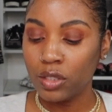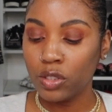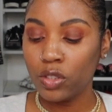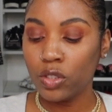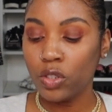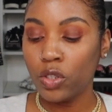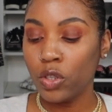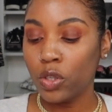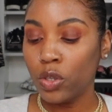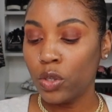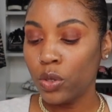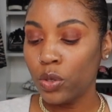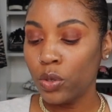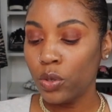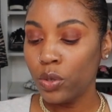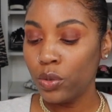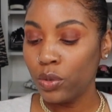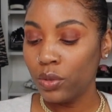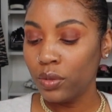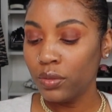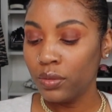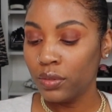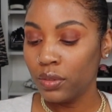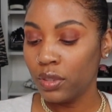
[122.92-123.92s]
So
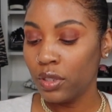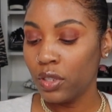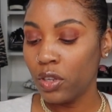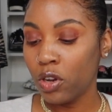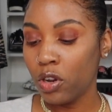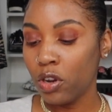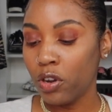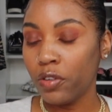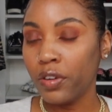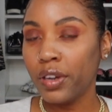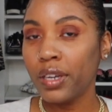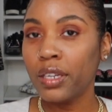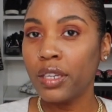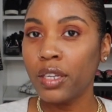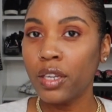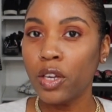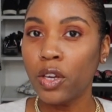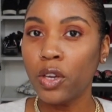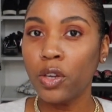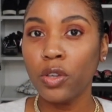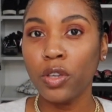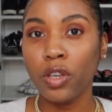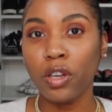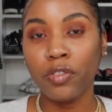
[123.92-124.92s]
y'all already
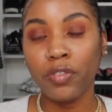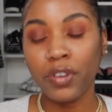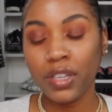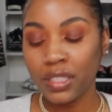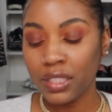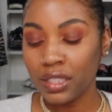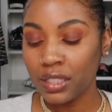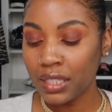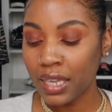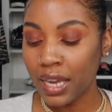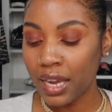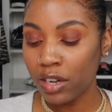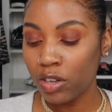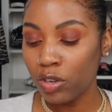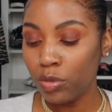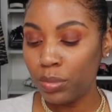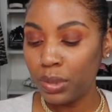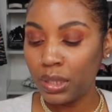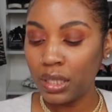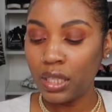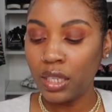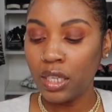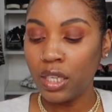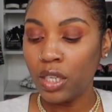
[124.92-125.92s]
know. Y'all read the title
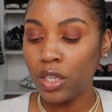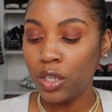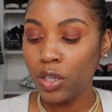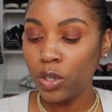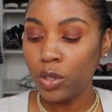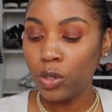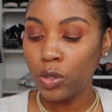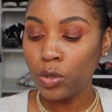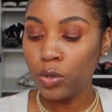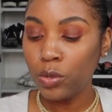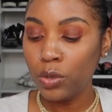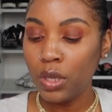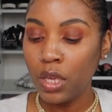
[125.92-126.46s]
below.